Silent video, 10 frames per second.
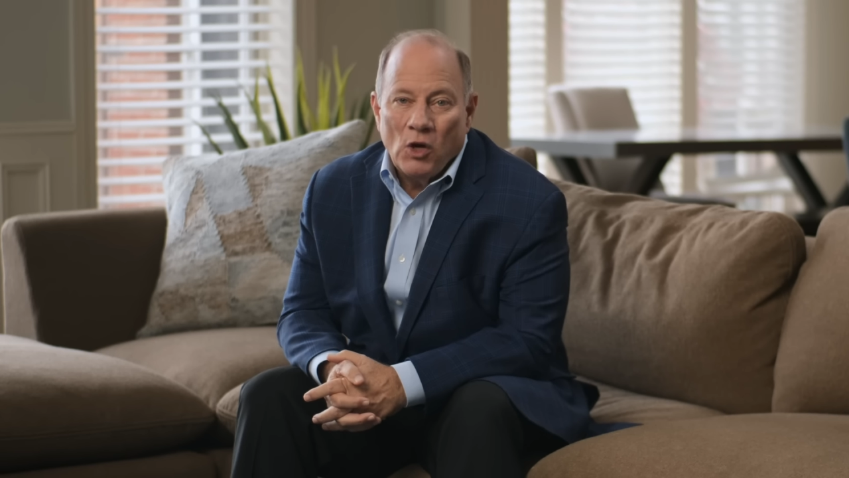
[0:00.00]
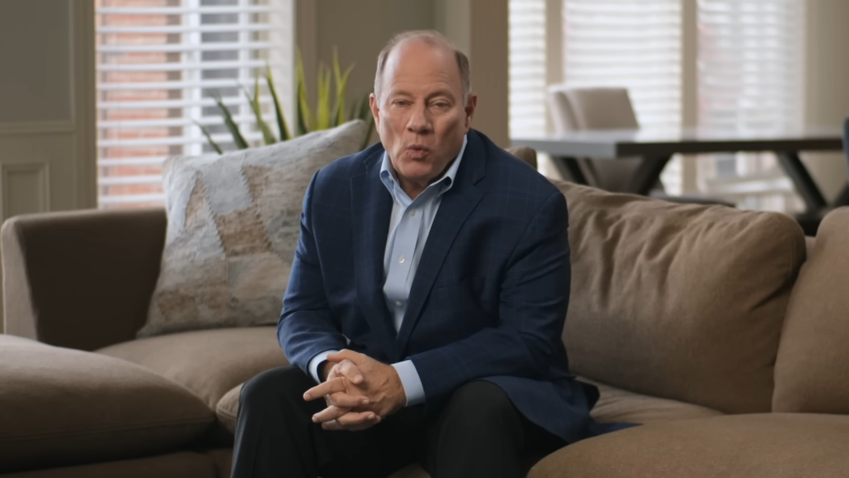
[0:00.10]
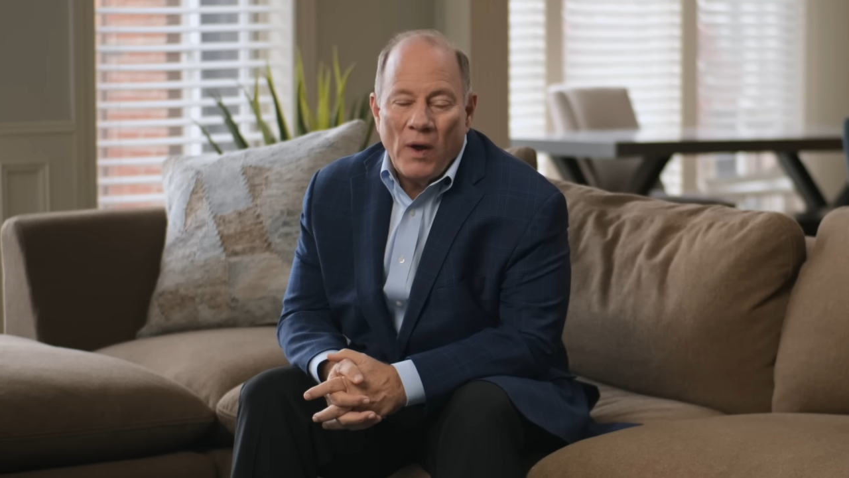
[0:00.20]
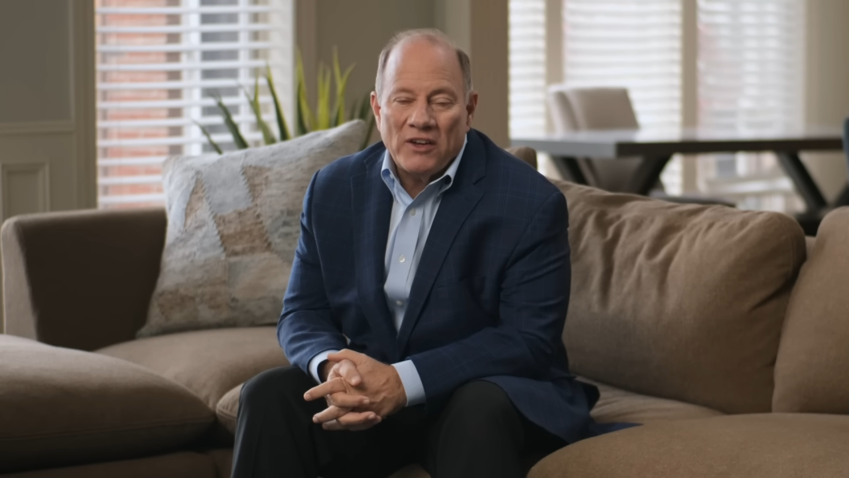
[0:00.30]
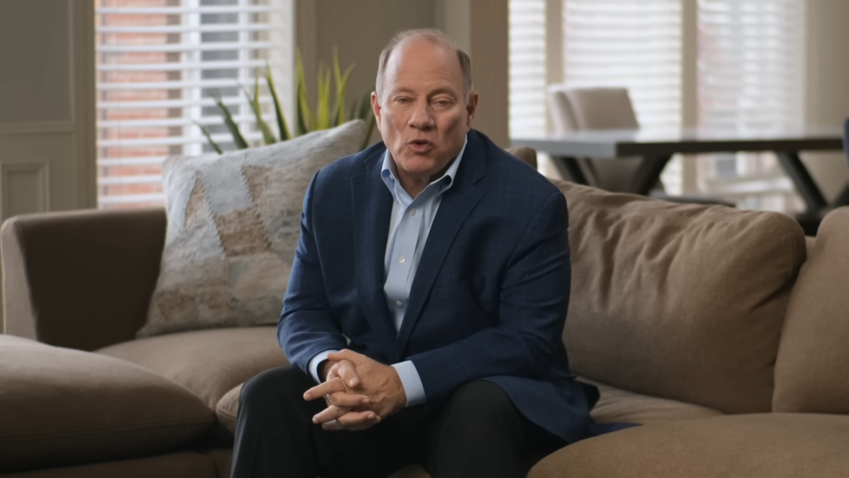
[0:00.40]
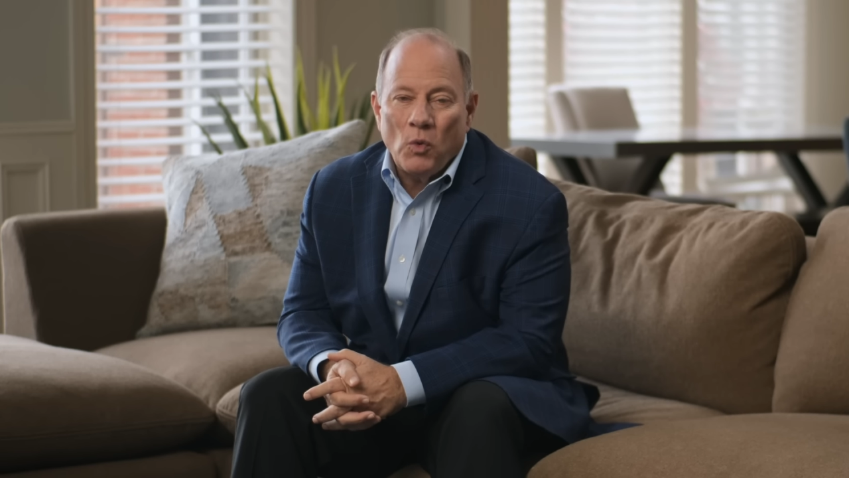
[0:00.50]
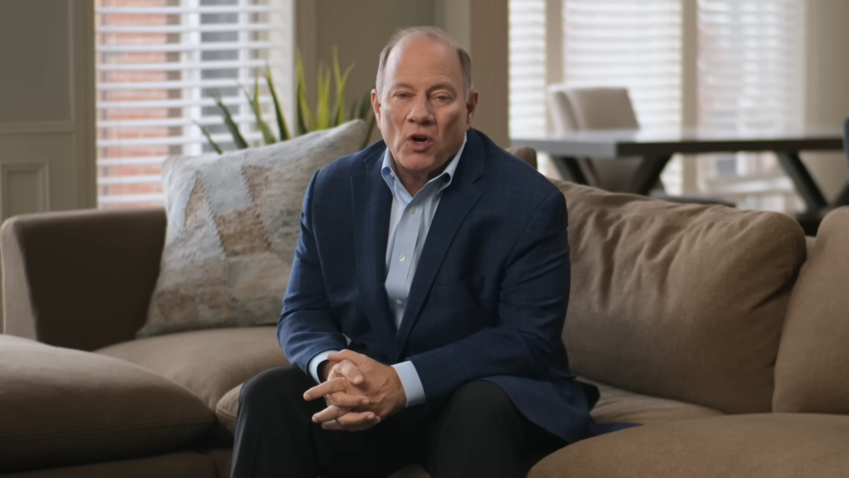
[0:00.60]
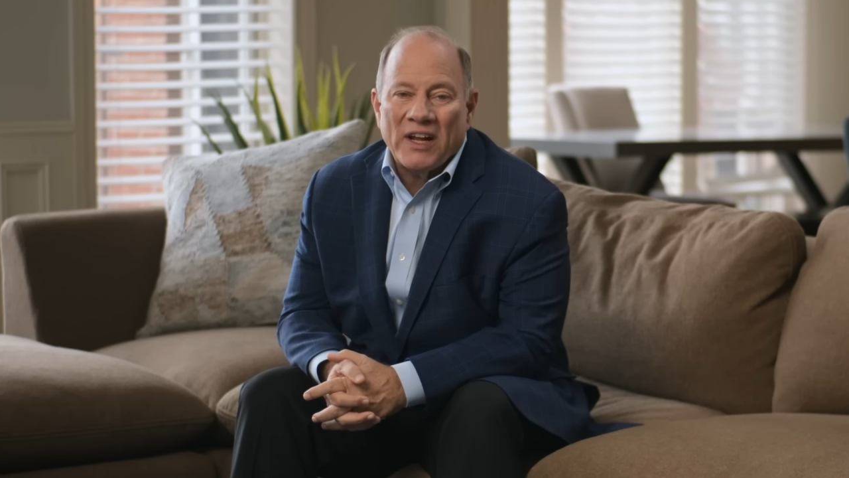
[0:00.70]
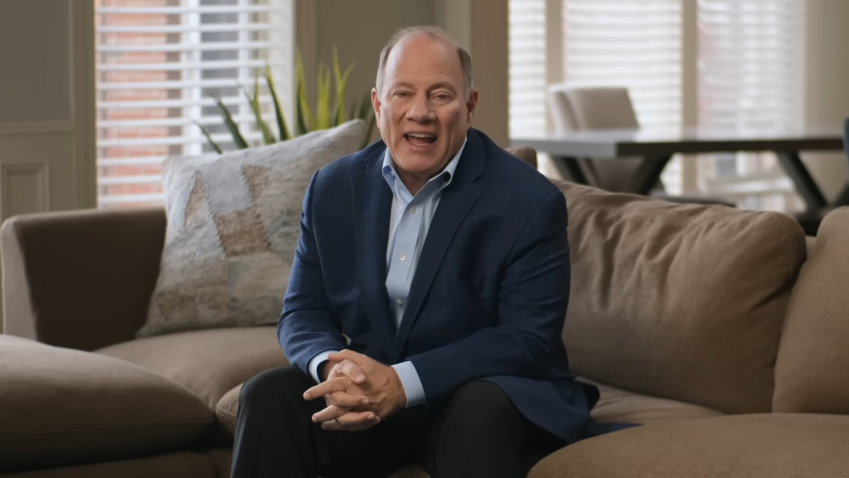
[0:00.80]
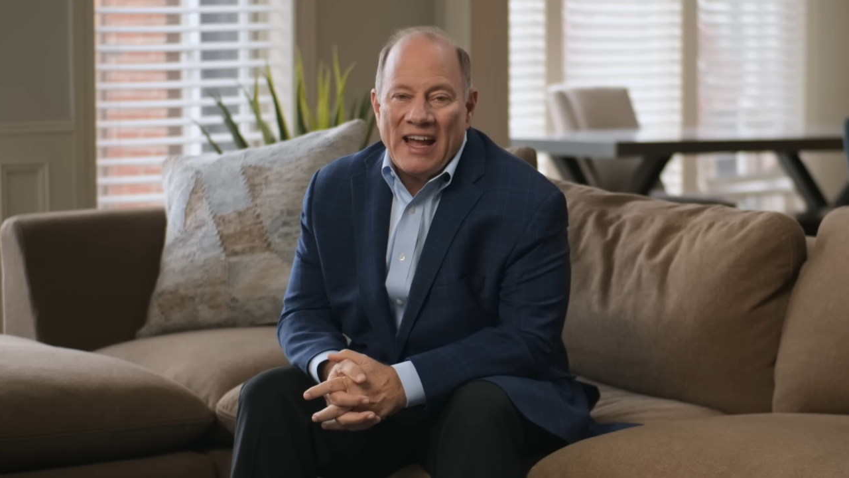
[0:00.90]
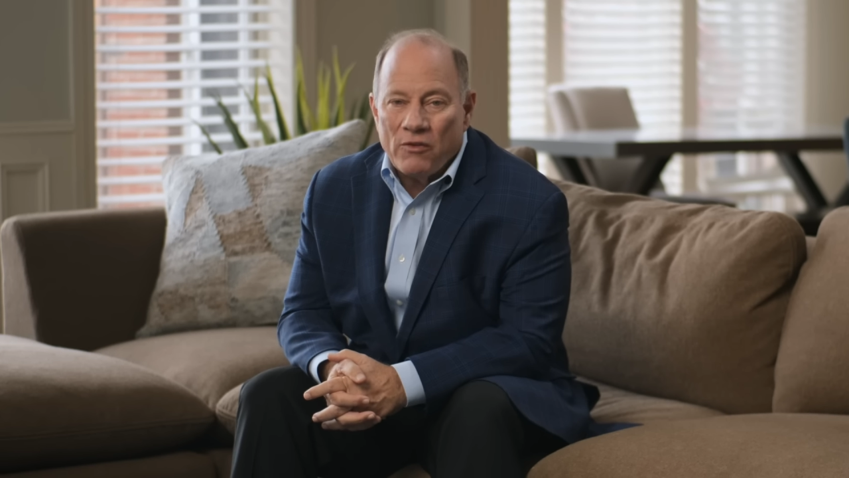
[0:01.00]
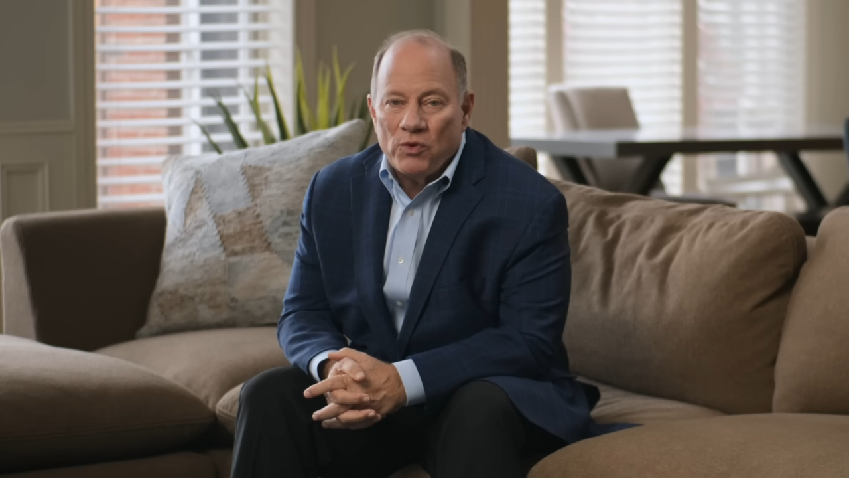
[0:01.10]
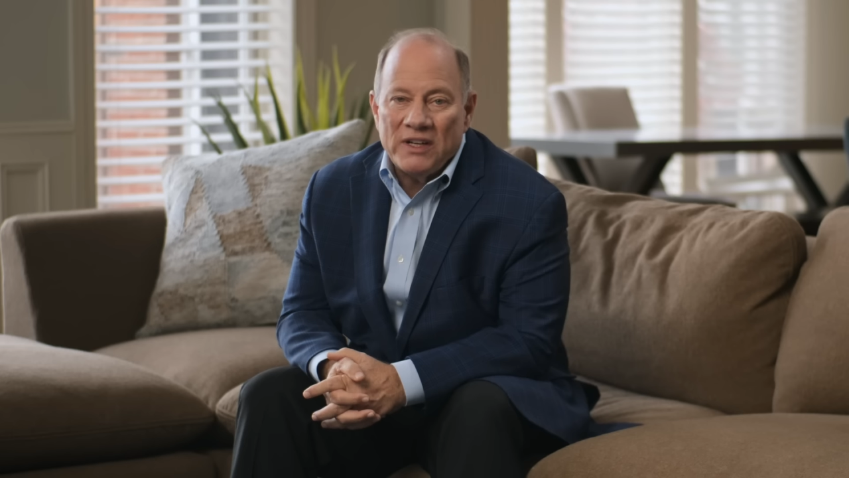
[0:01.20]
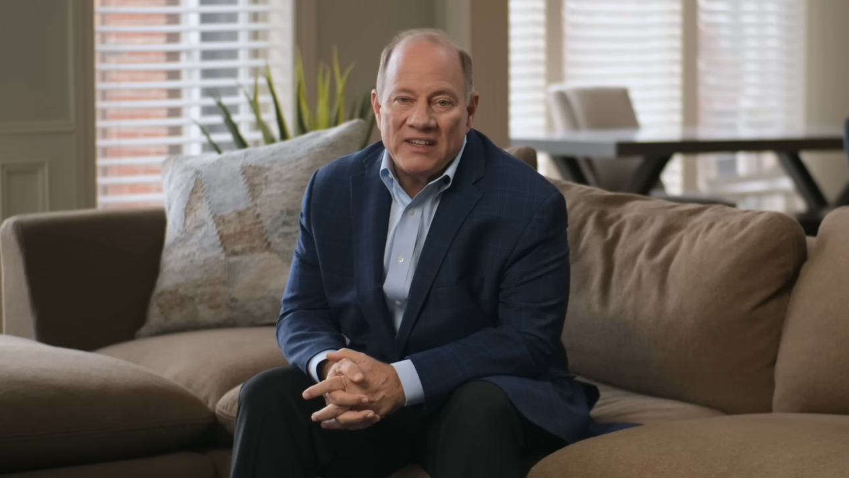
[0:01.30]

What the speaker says: who went to work every